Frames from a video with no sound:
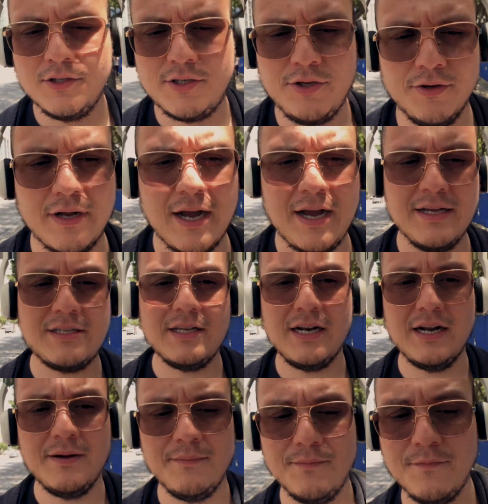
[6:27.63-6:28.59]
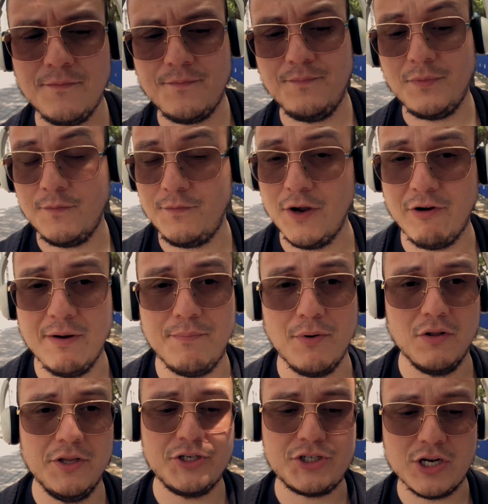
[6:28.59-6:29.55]
two guys that I'm very
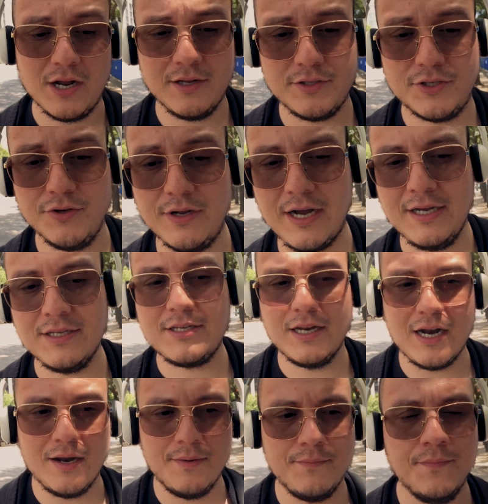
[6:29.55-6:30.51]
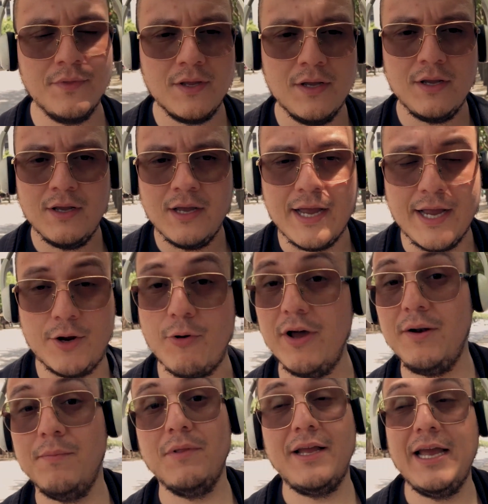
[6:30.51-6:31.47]
bullish on, two guys that I'm
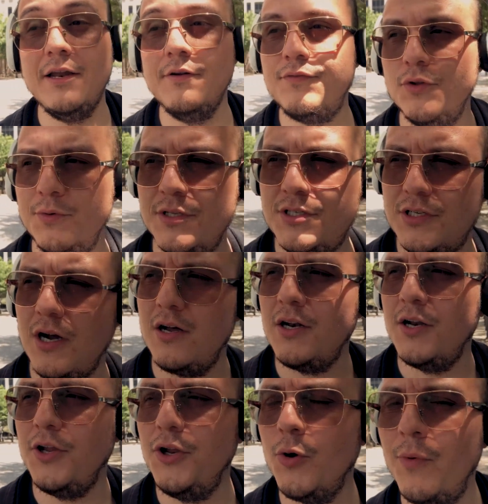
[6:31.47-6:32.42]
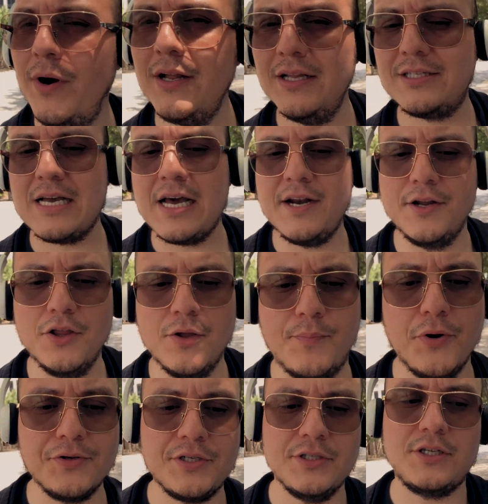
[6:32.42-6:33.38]
incredibly influenced on. And you know what? Let's add another
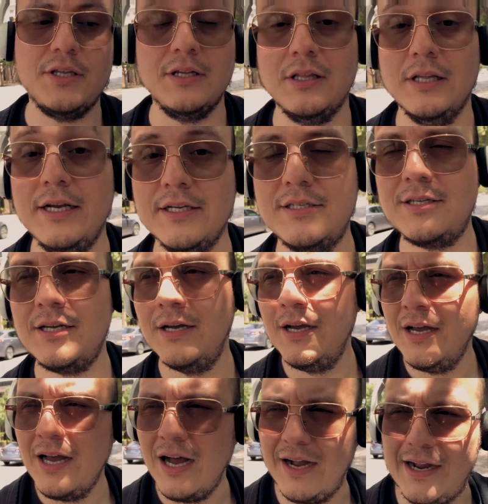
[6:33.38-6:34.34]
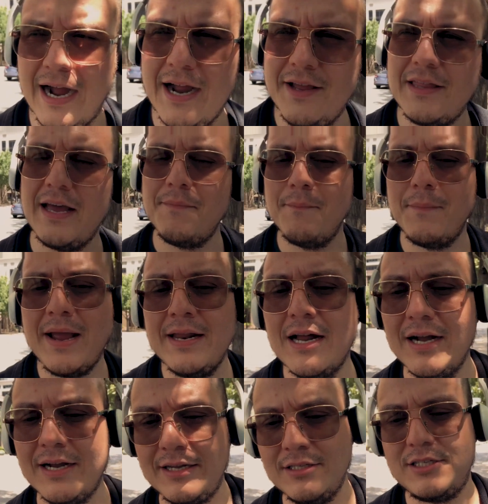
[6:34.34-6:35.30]
person to the list. A guy that may
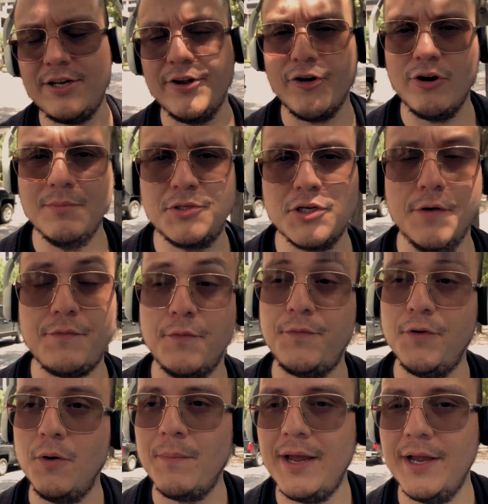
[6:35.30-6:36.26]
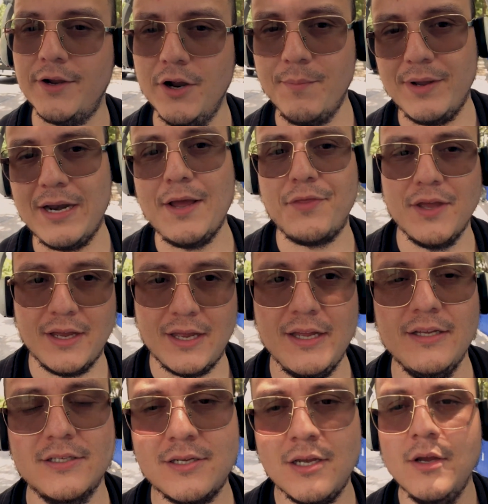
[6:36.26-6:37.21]
not consider himself a filmmaker, but I think
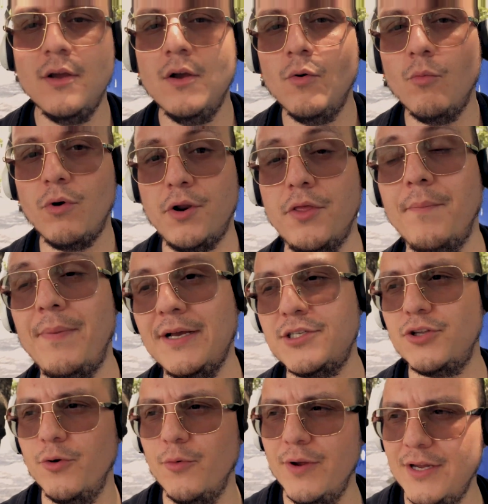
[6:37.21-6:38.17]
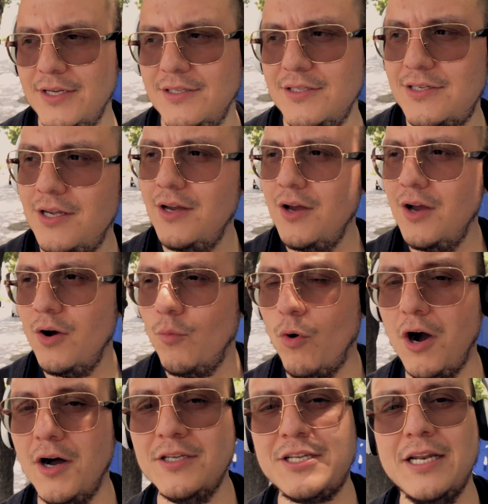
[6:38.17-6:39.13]
he's one of the best there is,
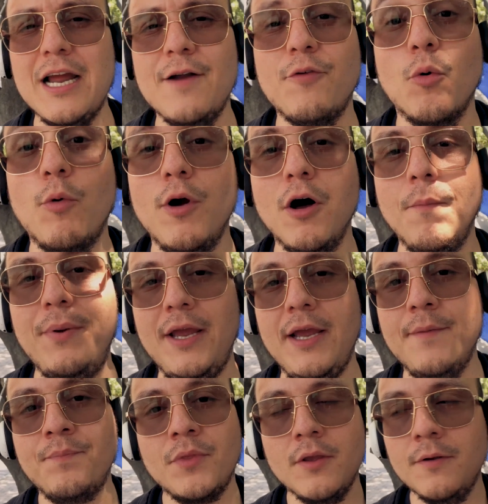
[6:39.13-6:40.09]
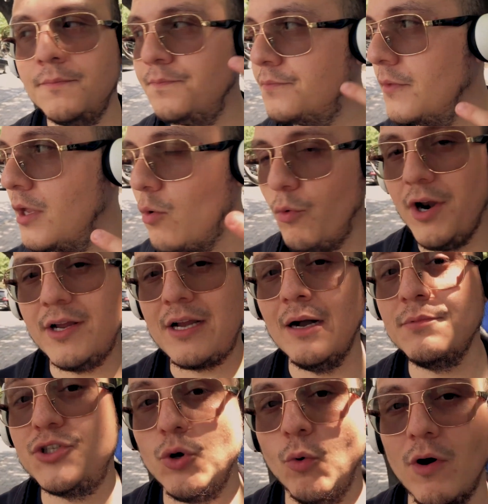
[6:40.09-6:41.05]
was, and ever will be when it
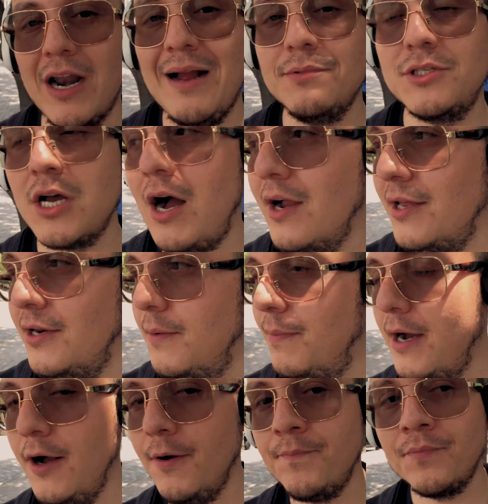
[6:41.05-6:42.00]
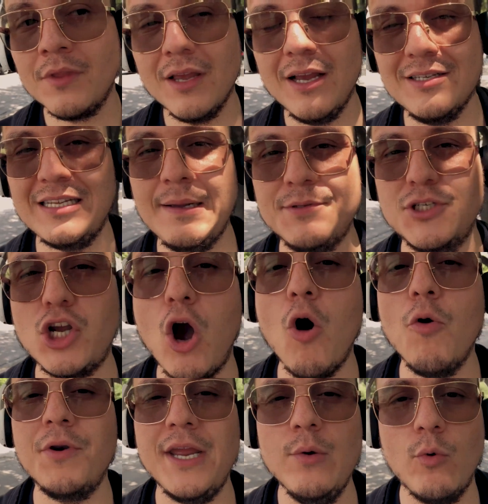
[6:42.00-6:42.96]
comes to what I'm talking about. His name's
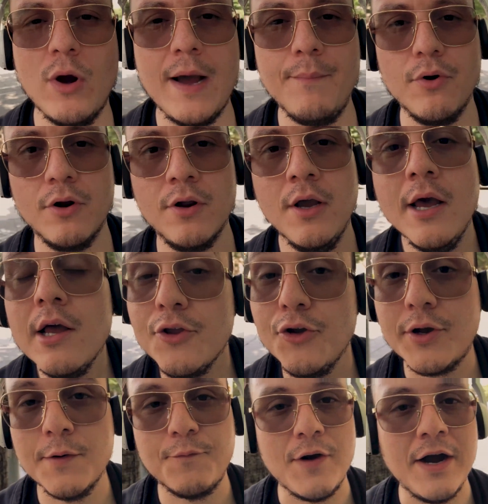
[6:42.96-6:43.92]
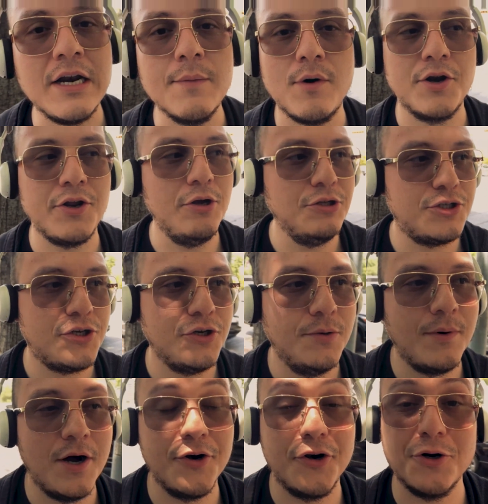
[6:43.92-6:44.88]
Cody Weber. You can find him on
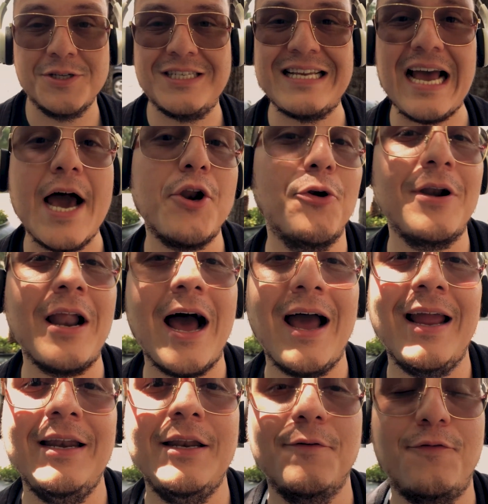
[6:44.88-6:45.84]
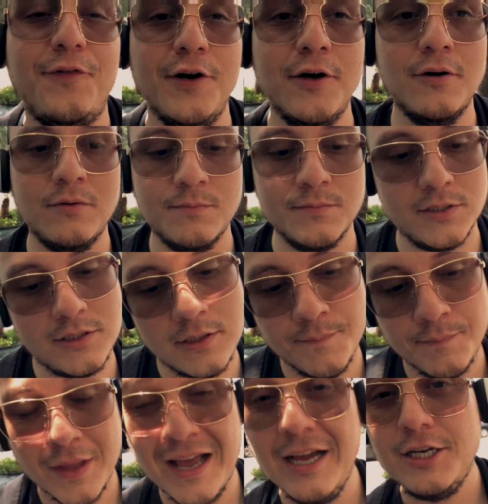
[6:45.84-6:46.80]
YouTube under Saturnine Films.
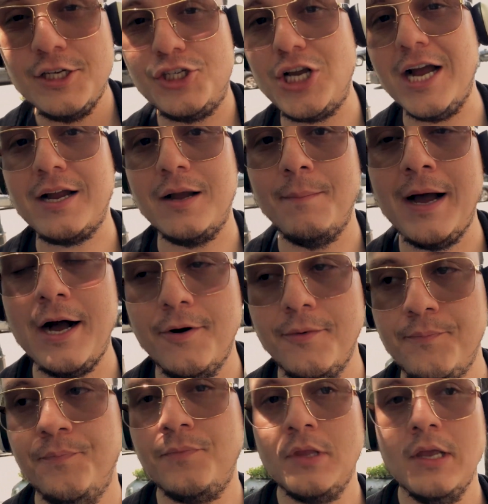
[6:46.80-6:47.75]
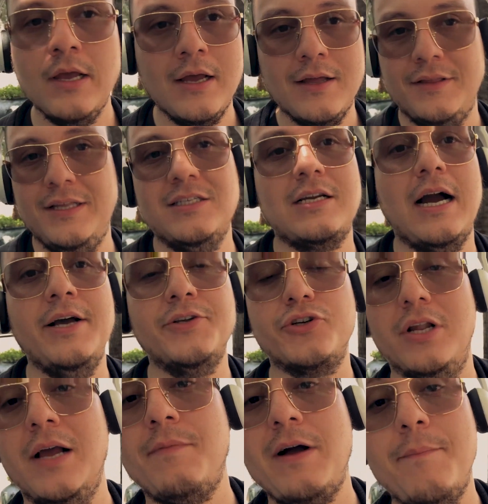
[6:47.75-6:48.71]
Check him out. These
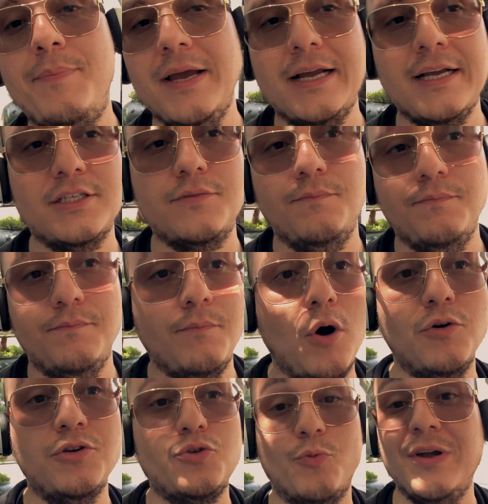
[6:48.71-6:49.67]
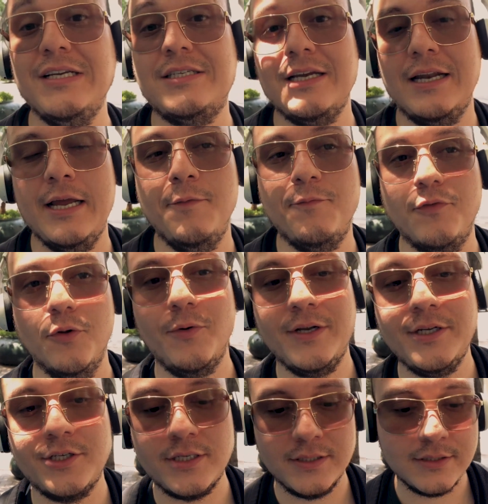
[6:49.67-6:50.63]
guys are like my biggest, most recent
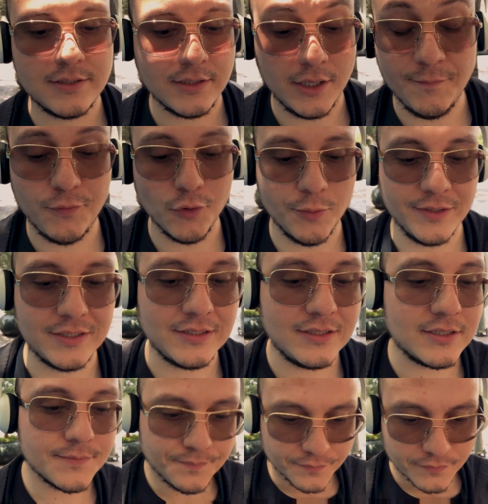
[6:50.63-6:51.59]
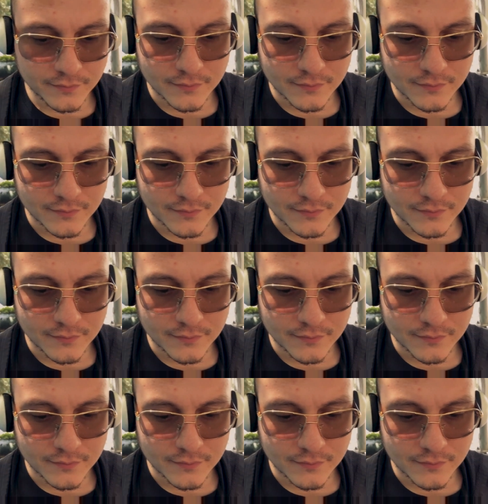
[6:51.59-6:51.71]
influences. Influences.